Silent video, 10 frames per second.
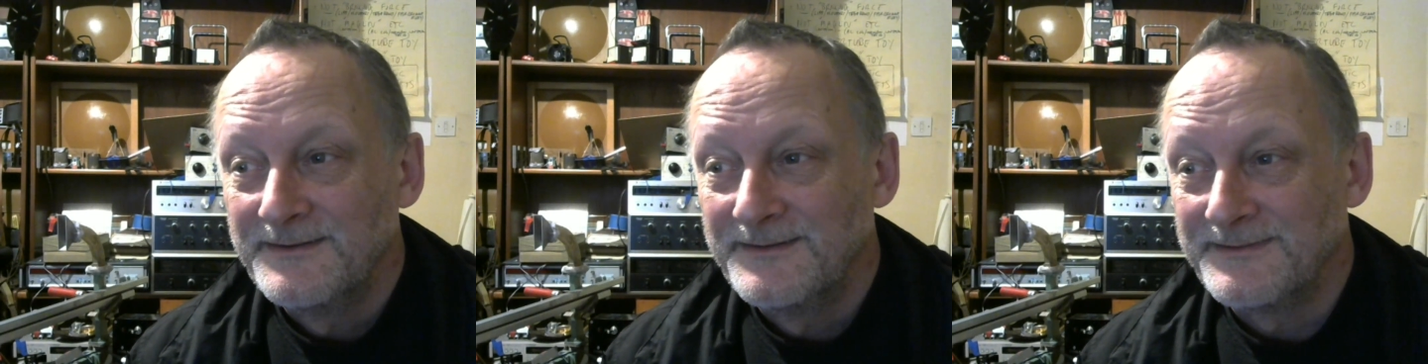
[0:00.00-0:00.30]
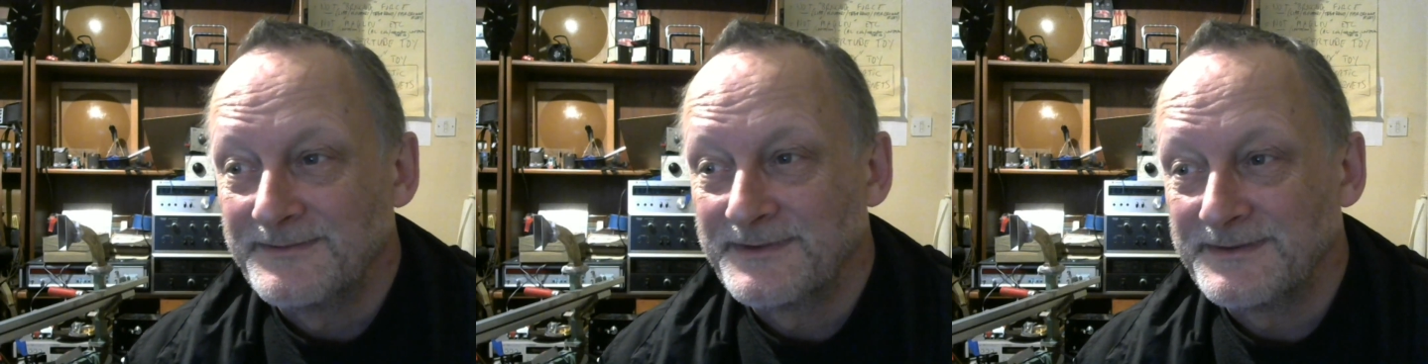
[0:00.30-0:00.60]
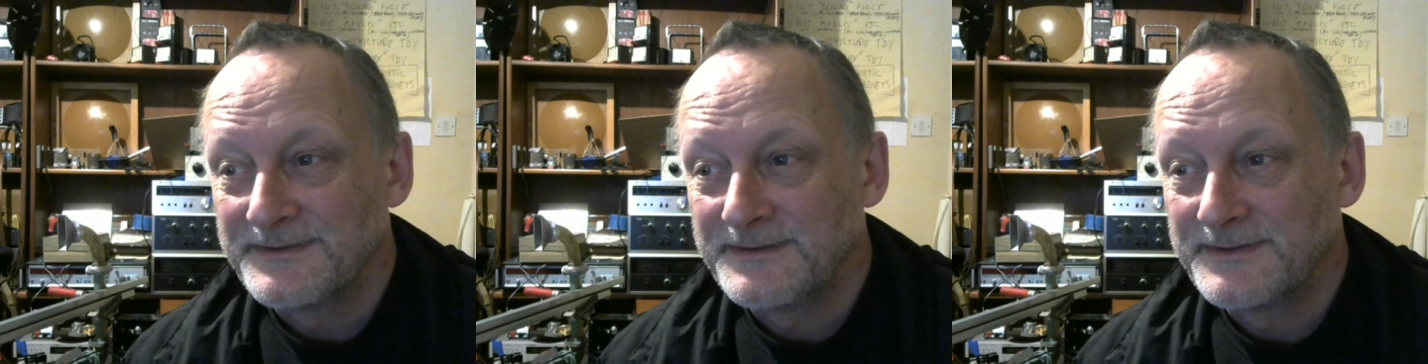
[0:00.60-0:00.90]

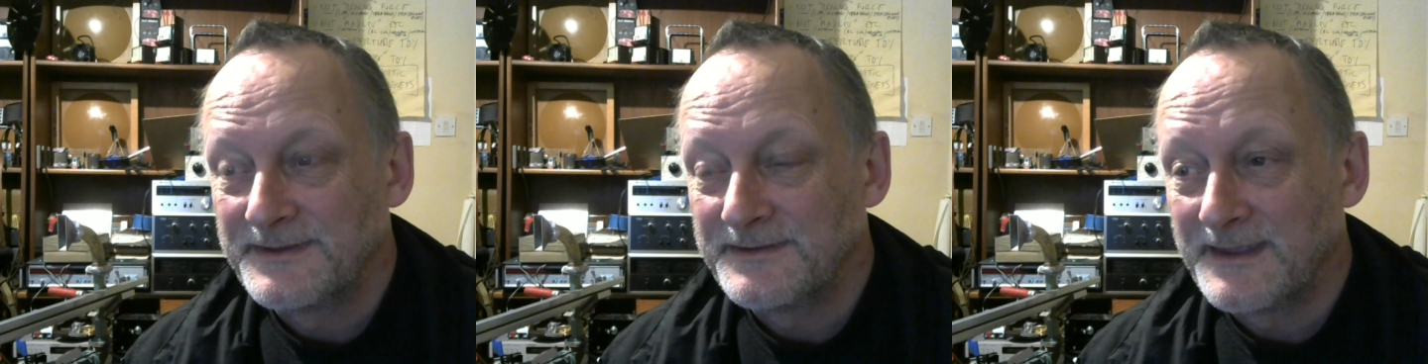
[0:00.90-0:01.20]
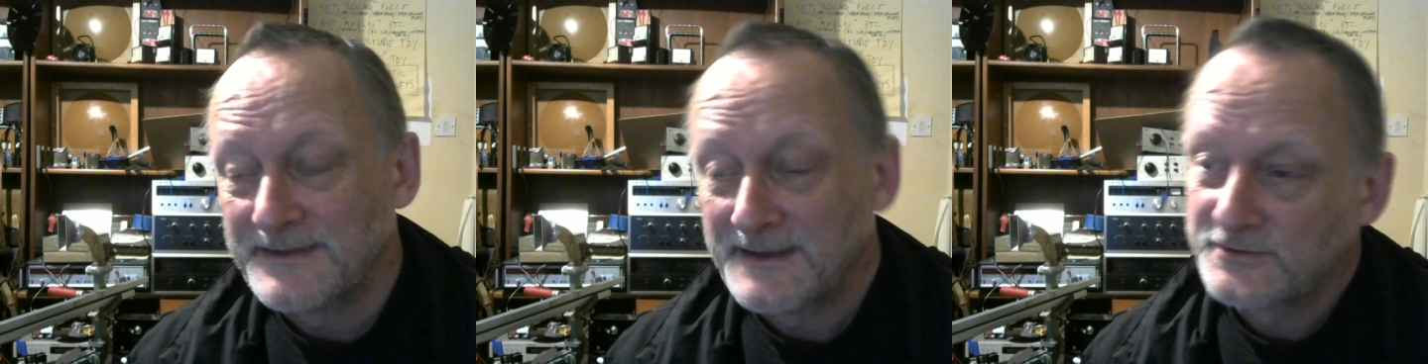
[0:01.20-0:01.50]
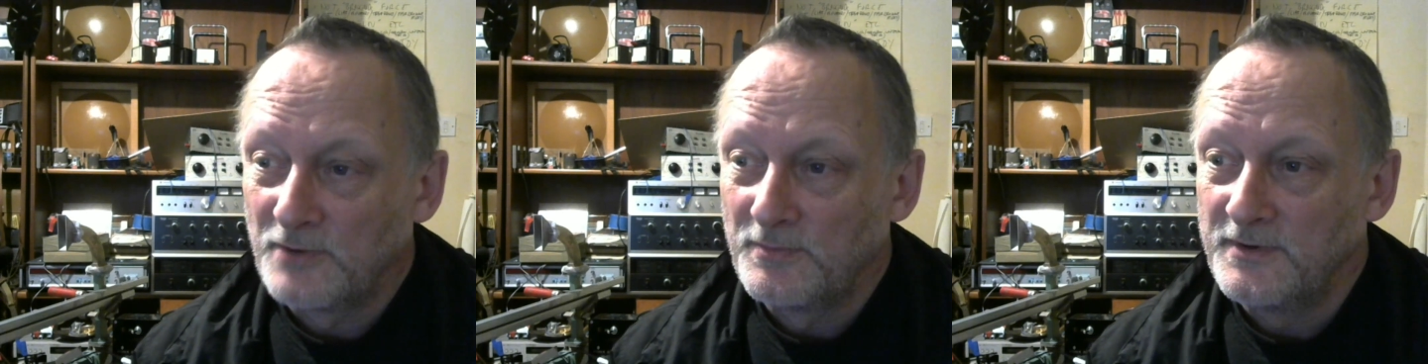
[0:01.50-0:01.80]
That's
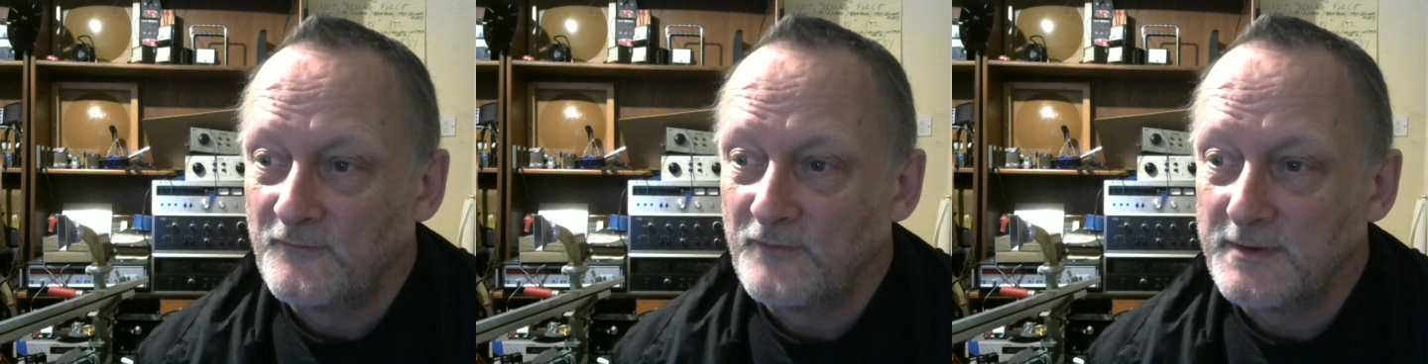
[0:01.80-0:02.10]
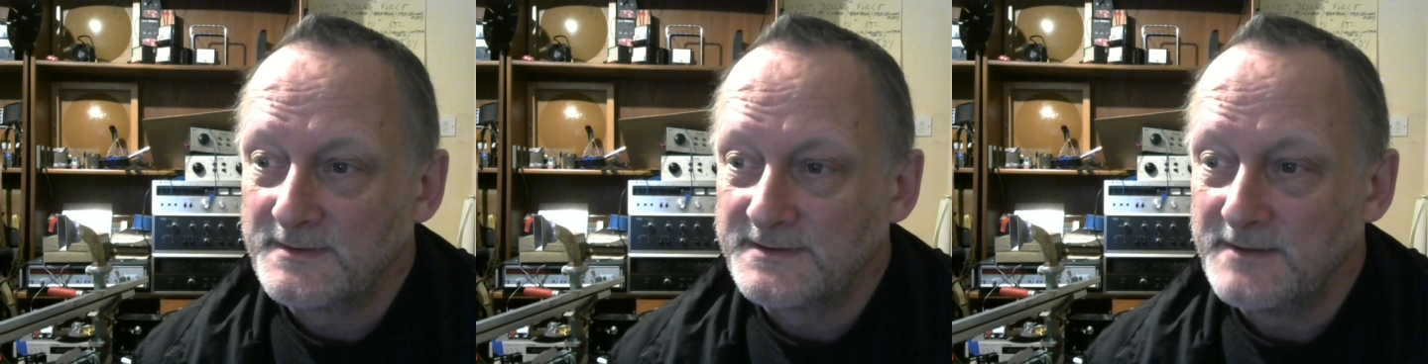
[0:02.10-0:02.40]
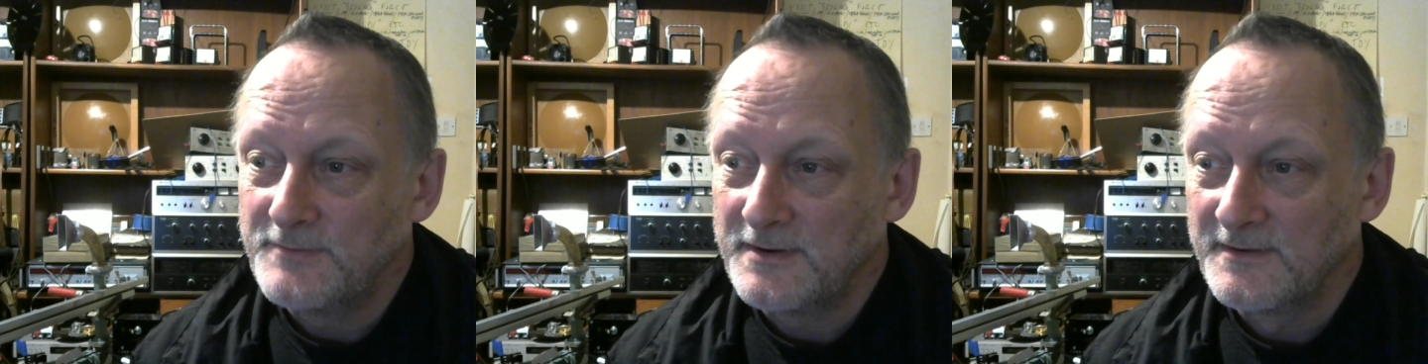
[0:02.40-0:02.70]
doubling the frequency
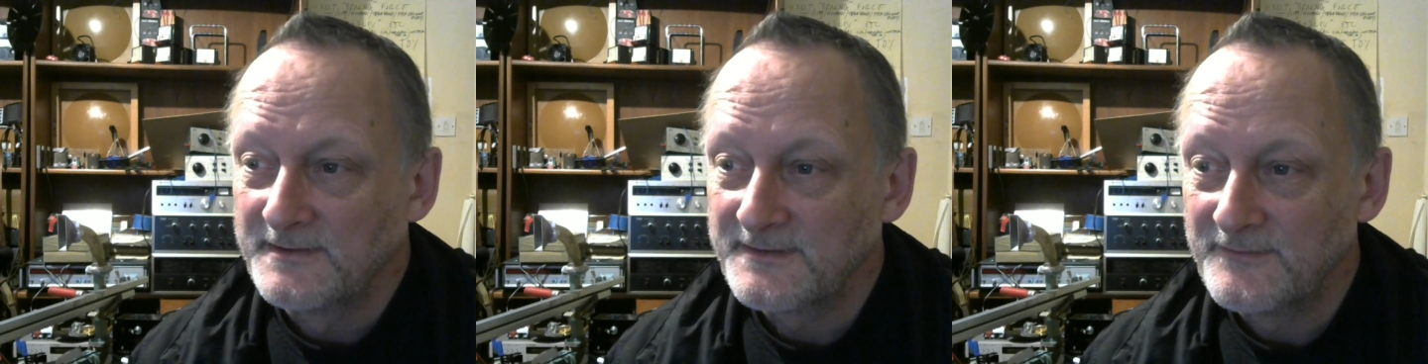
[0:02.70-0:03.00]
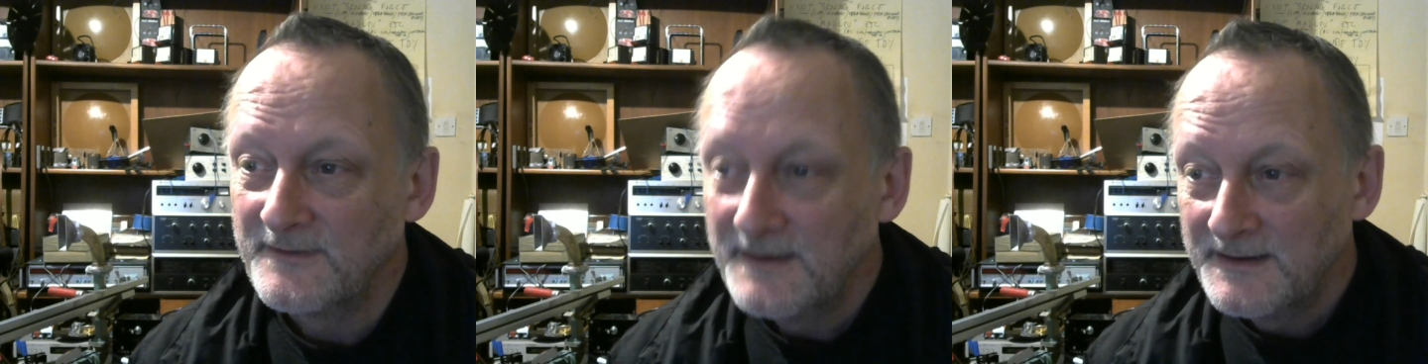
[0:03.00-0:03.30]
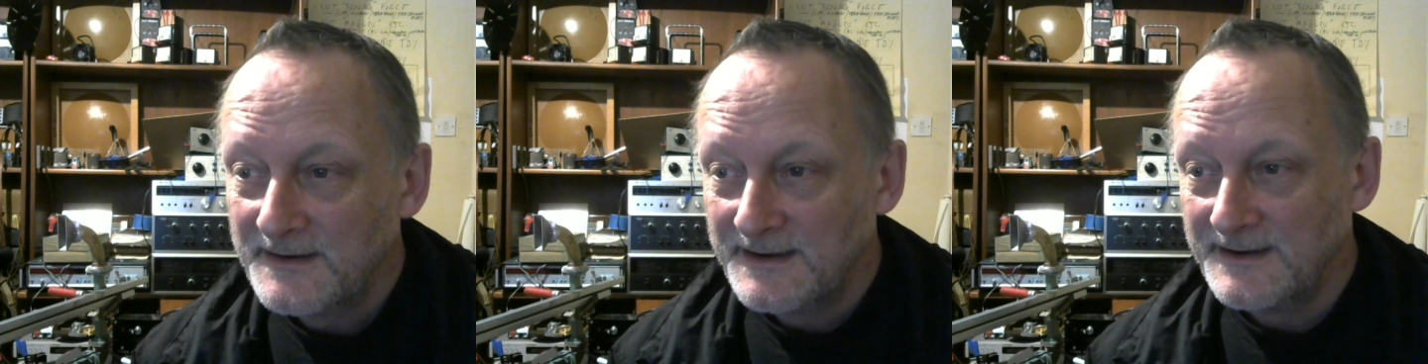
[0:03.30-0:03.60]
because of
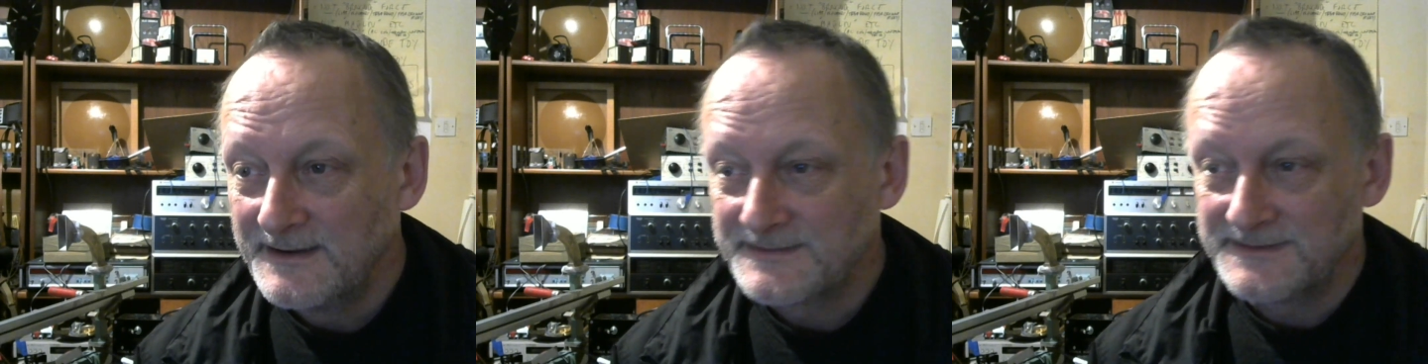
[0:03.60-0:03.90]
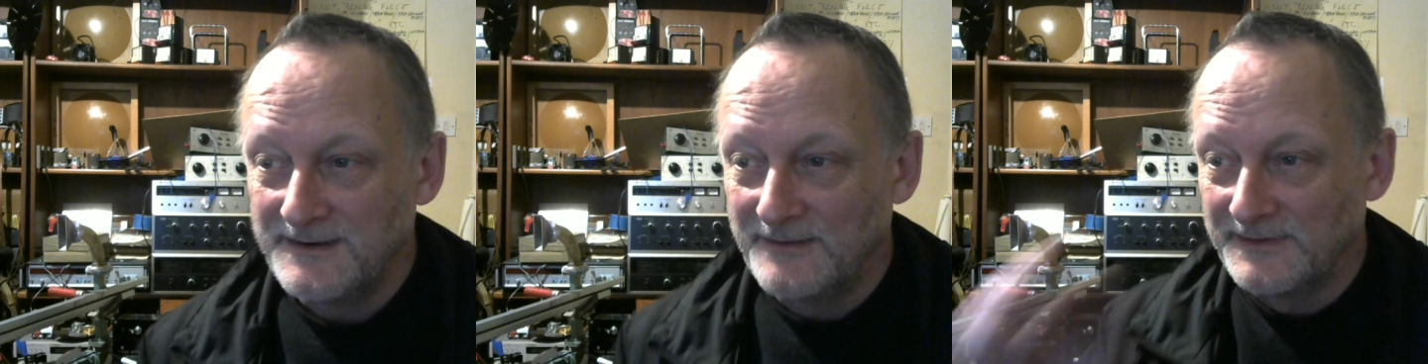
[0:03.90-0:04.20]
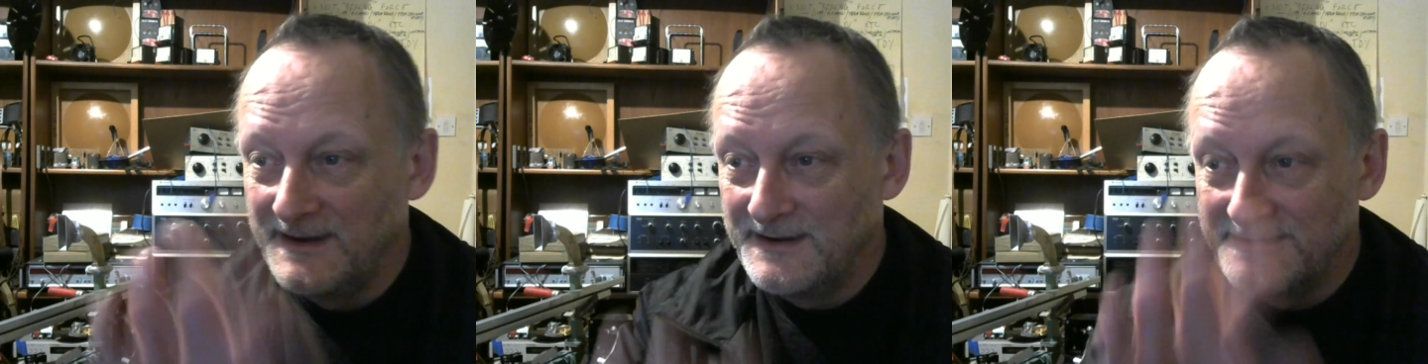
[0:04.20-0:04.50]
his
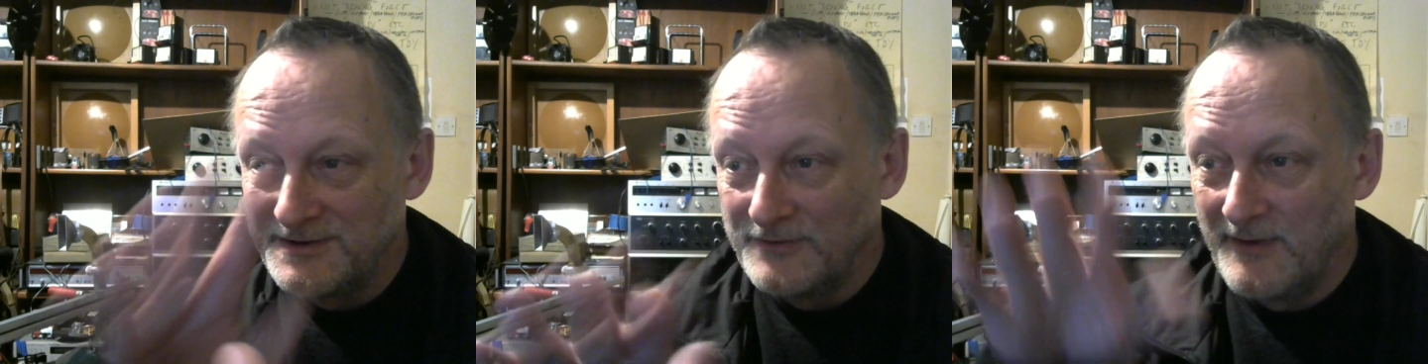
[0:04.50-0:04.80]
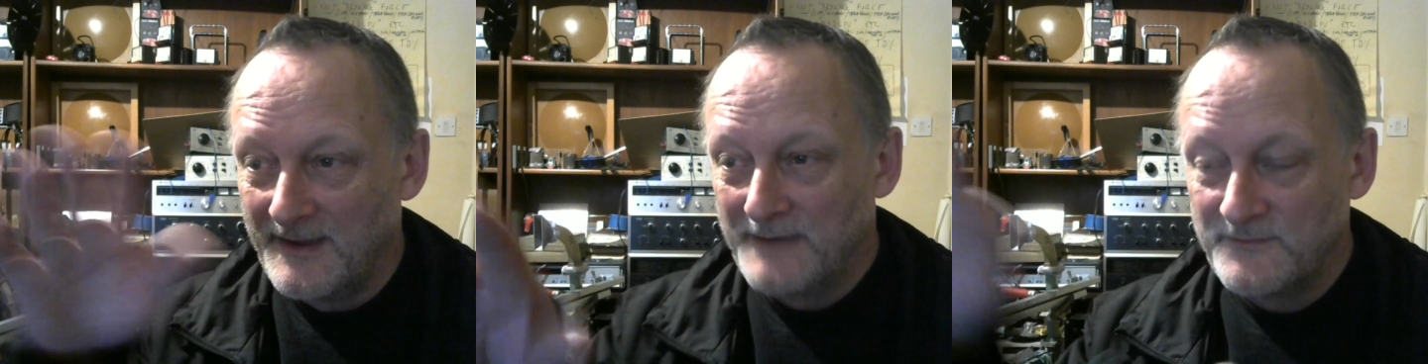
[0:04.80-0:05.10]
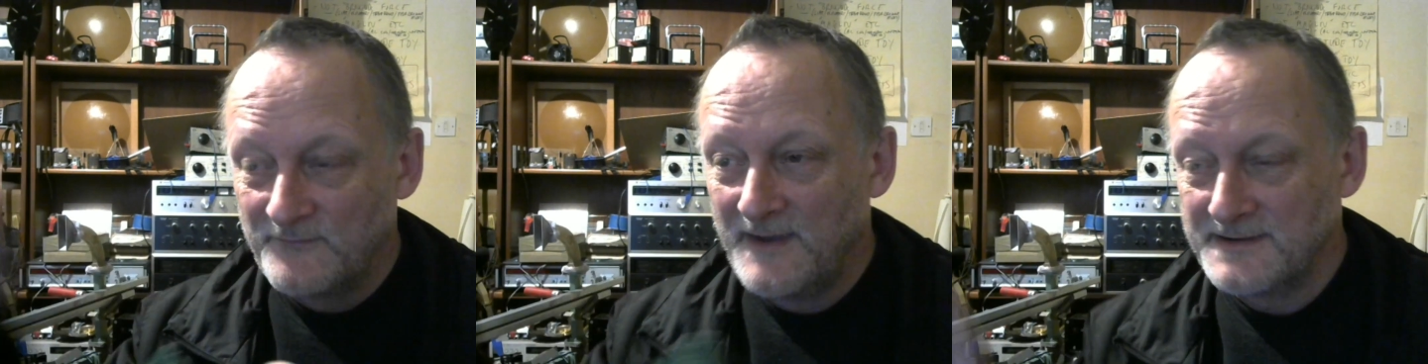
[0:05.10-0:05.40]
laying 2 out
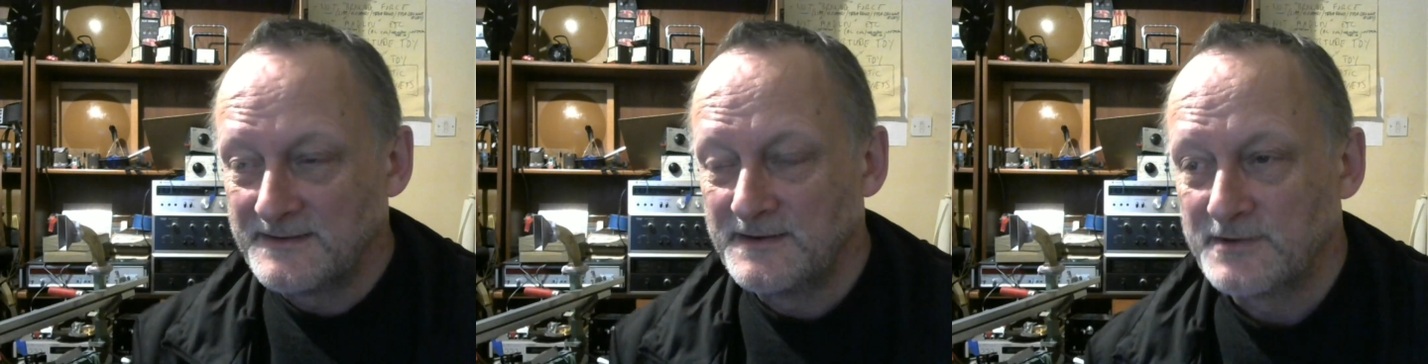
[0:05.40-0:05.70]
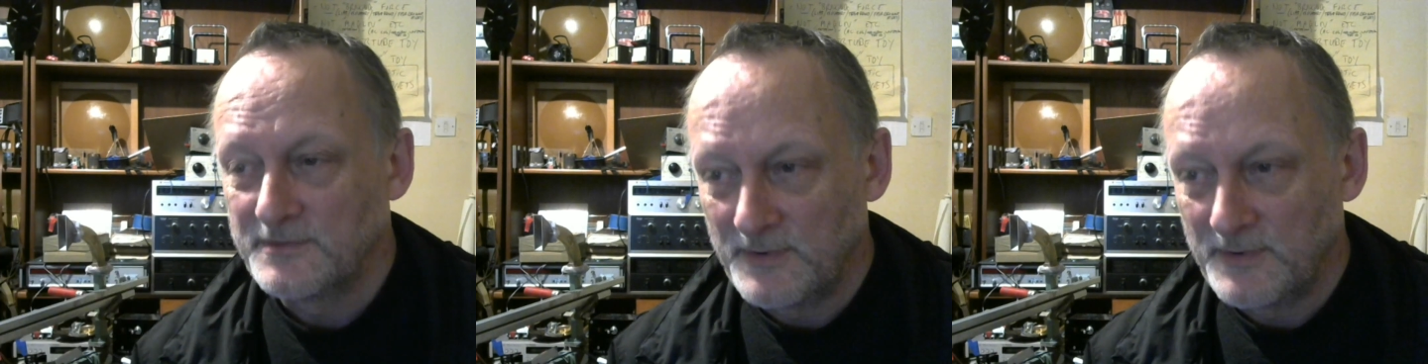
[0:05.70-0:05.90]
of phase on each other.